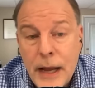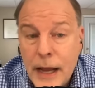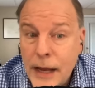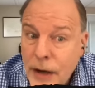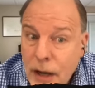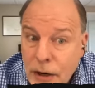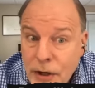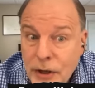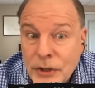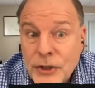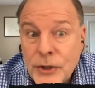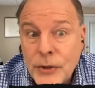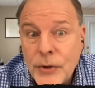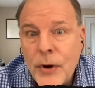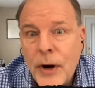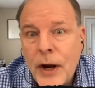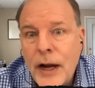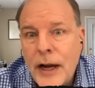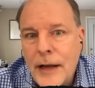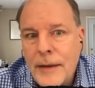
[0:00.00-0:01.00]
and and also
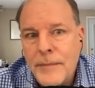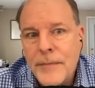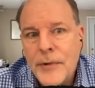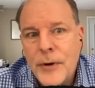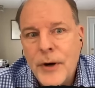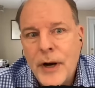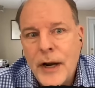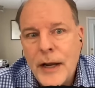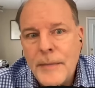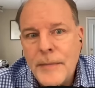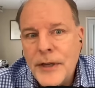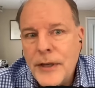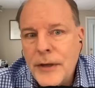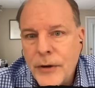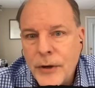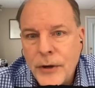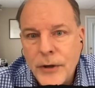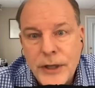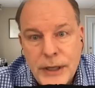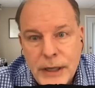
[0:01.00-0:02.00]
crime crime in the mm
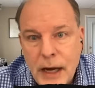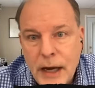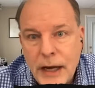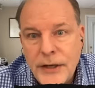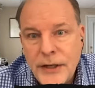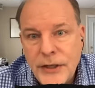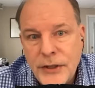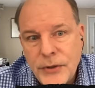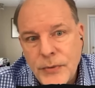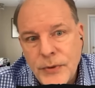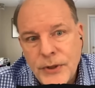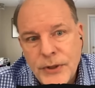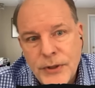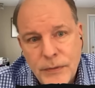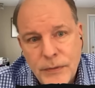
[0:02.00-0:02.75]
-hmm. early 90s was